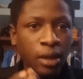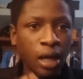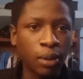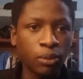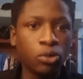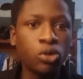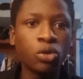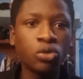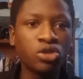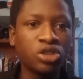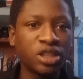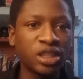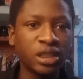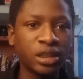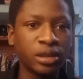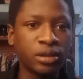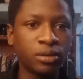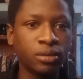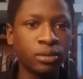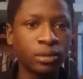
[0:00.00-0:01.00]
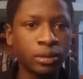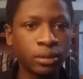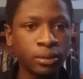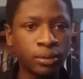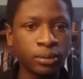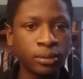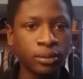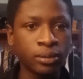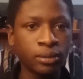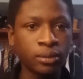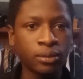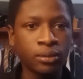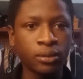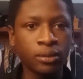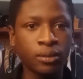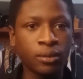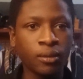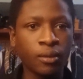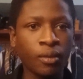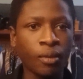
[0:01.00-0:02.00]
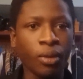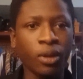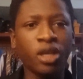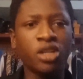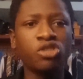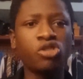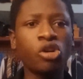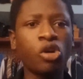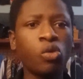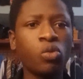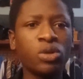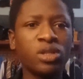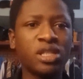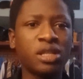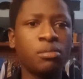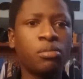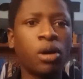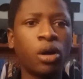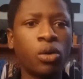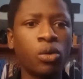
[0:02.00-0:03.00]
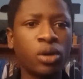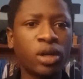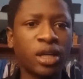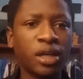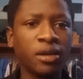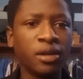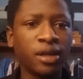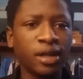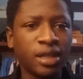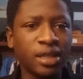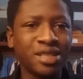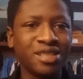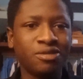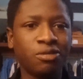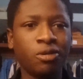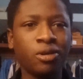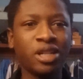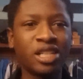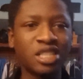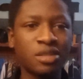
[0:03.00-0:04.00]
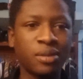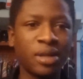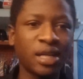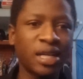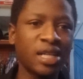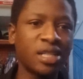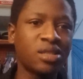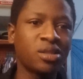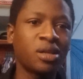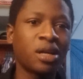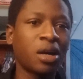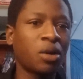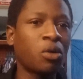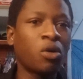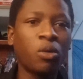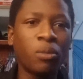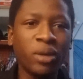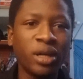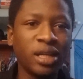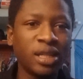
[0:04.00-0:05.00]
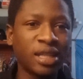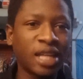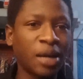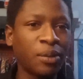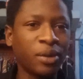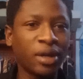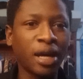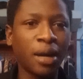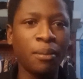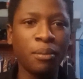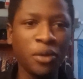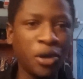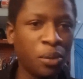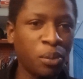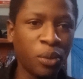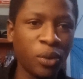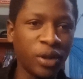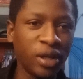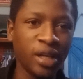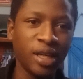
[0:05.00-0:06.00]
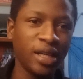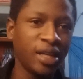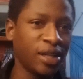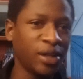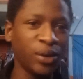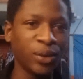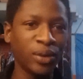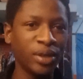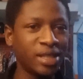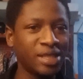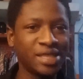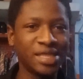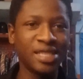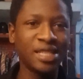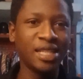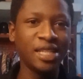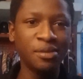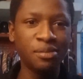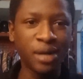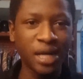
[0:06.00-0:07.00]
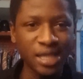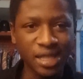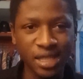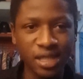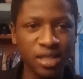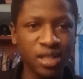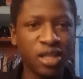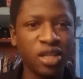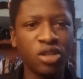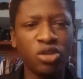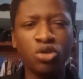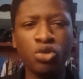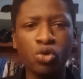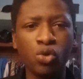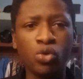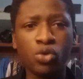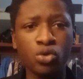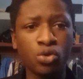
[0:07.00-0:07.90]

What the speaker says: I'm done trading. It's always about, okay, it's forex market, you can come anytime, you can make money, this is the liberty. No.